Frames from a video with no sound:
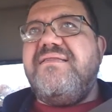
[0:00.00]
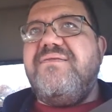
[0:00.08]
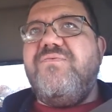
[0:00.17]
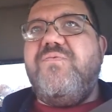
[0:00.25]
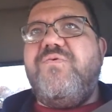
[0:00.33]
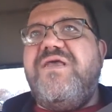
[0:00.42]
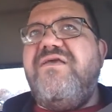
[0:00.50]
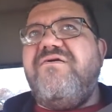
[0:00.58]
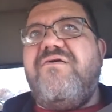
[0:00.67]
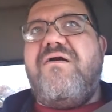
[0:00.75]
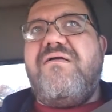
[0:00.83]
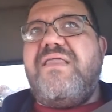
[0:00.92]
we
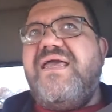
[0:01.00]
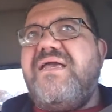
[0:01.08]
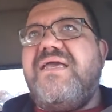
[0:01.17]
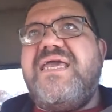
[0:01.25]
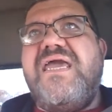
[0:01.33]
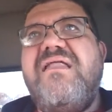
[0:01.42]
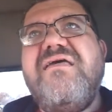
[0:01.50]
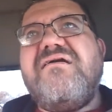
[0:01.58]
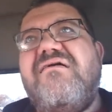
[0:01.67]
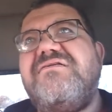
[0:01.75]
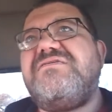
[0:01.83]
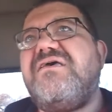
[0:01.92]
are like killing
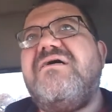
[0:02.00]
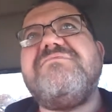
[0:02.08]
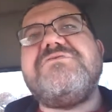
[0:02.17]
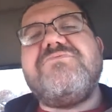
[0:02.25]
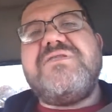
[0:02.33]
ourselves